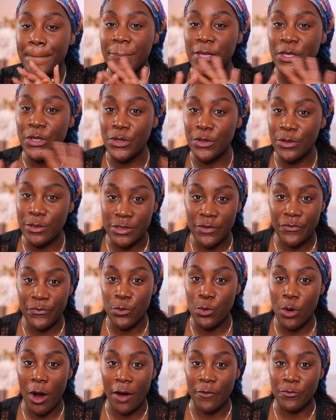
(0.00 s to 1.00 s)

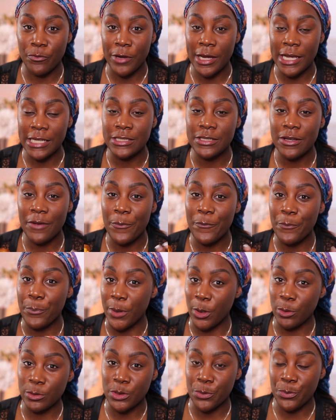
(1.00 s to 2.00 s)
beautiful coverage,
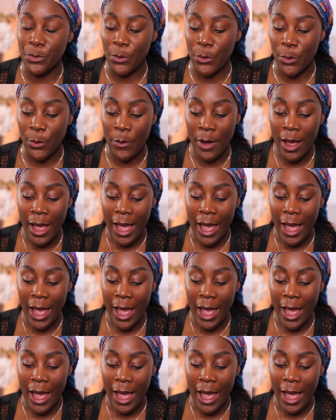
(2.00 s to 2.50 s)
buildable,